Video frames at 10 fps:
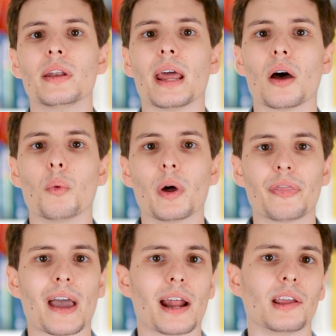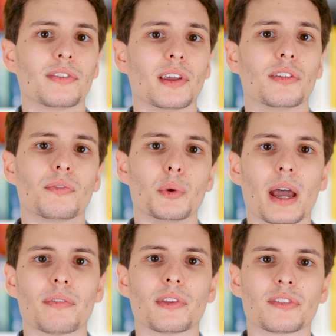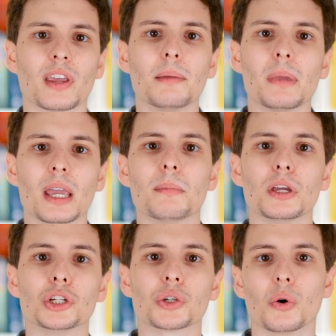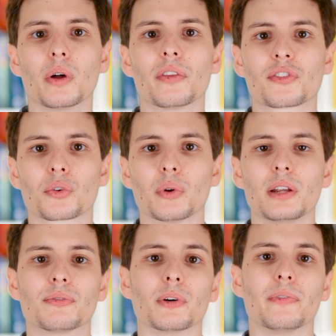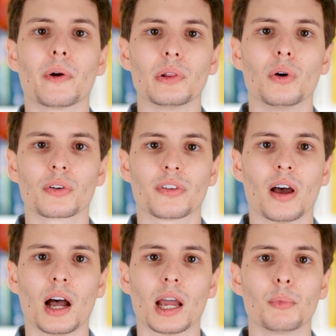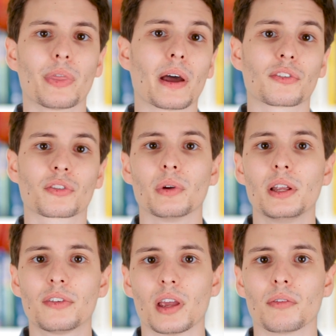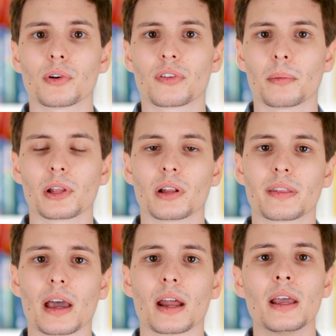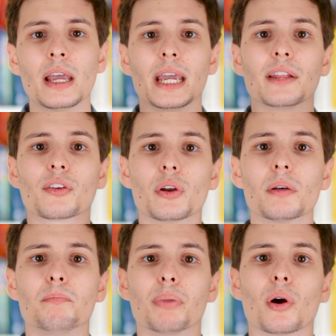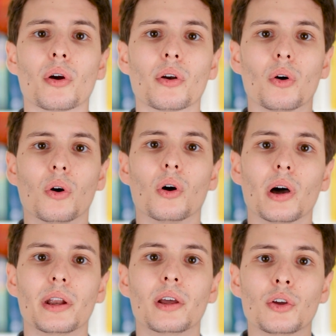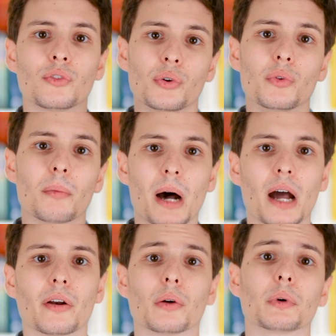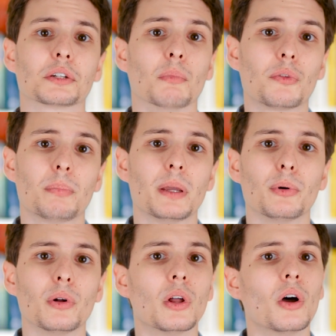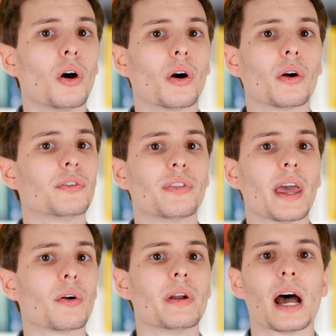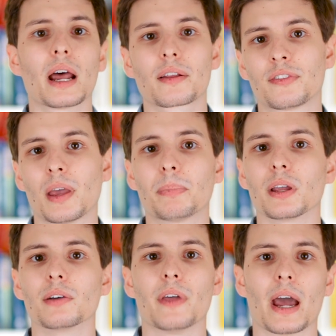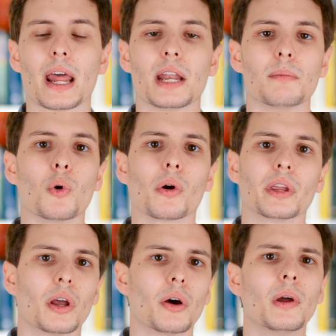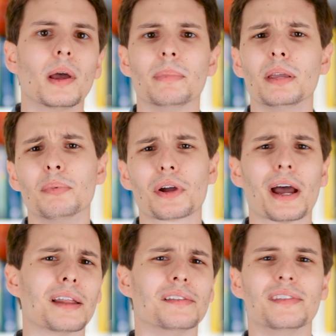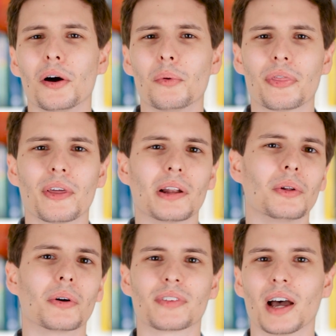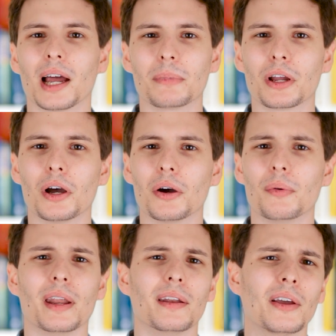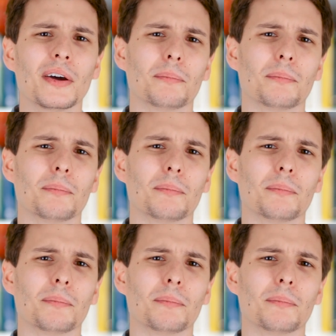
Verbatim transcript: Now, what that is if you have the same image on the screen for a very long time without a screensaver or something like that, it's going to burn on to the monitor, which most people are, they are not accepting of that anymore. You know, people kind of dealt with it a long time ago, and